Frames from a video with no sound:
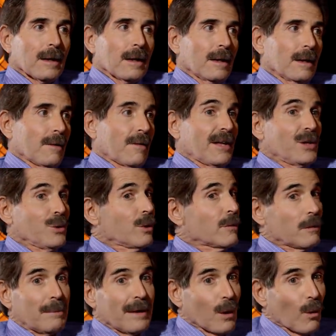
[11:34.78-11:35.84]
Uh, they do have
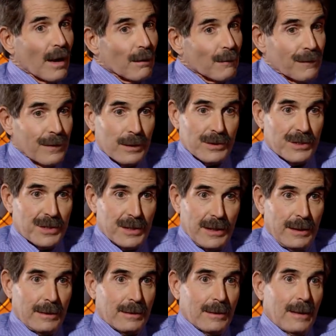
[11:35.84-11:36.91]
a big welfare
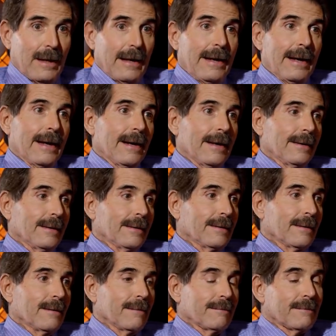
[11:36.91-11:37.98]
state, and
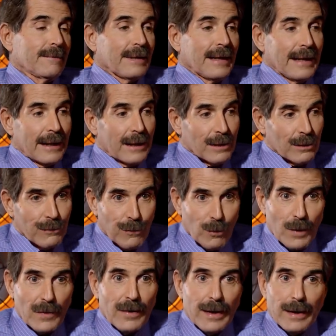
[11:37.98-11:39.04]
they can
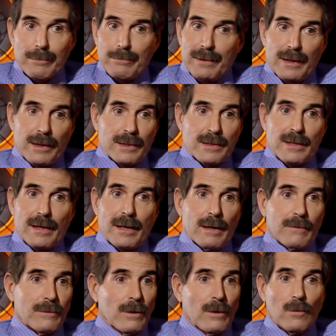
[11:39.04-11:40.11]
afford that because they
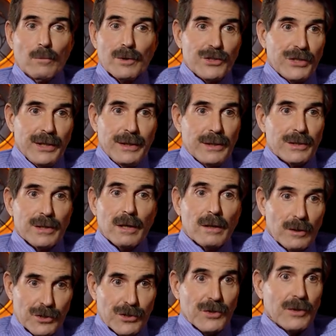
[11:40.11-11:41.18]
have a homogeneous
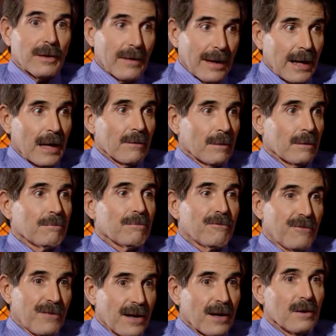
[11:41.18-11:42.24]
culture and they have a
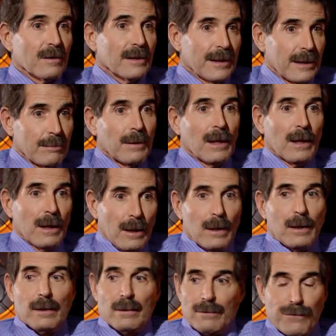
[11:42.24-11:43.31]
fairly
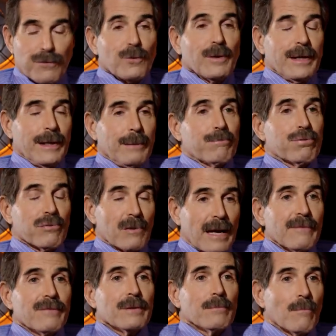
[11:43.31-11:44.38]
free
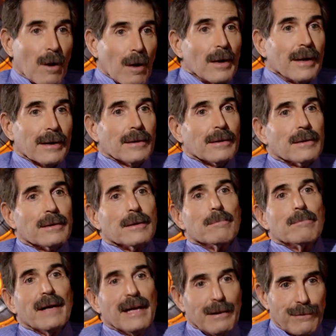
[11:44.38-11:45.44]
private market to
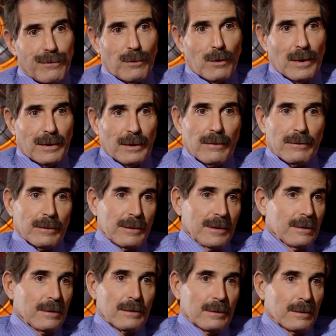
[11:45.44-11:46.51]
pay for it. And the,
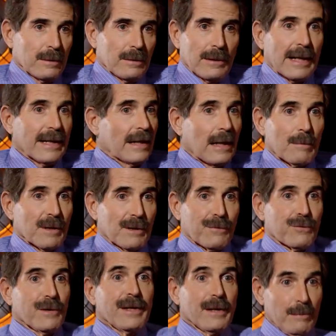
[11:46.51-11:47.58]
and the economic
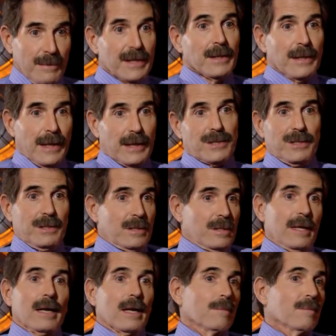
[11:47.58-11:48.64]
freedom indexes,
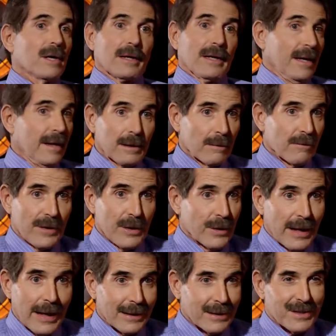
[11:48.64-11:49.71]
they come out ahead of the
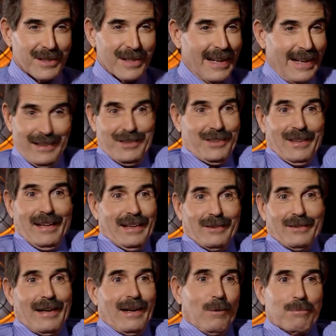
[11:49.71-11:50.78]
United States. I
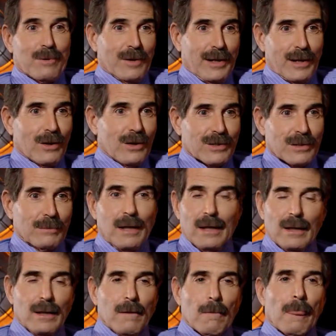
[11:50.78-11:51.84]
don't know how Bernie calls them
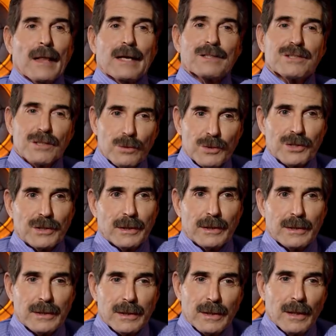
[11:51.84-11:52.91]

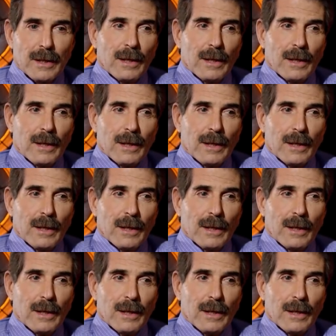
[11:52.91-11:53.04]
socialist.